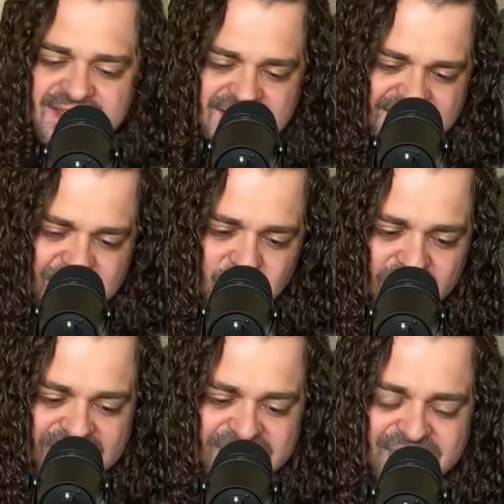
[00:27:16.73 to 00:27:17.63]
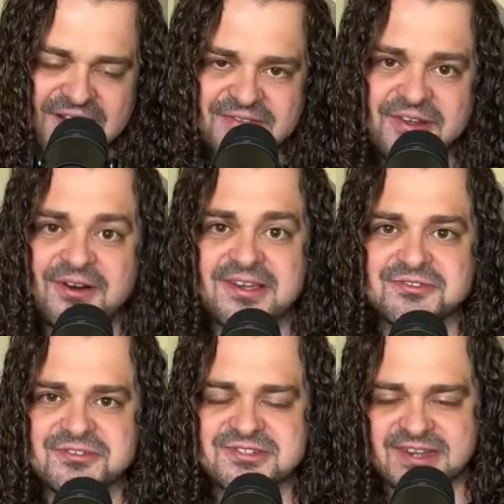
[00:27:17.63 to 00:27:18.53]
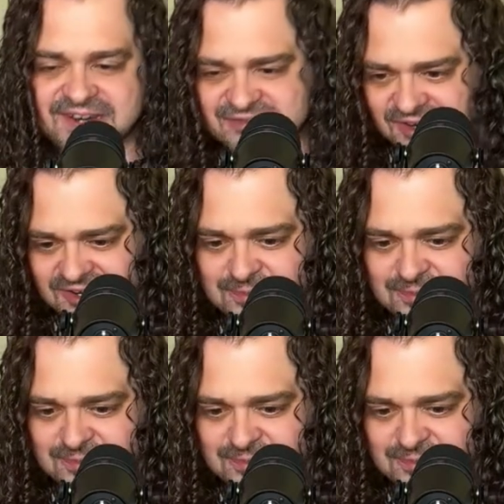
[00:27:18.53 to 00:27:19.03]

And what I find very interesting, and I've talked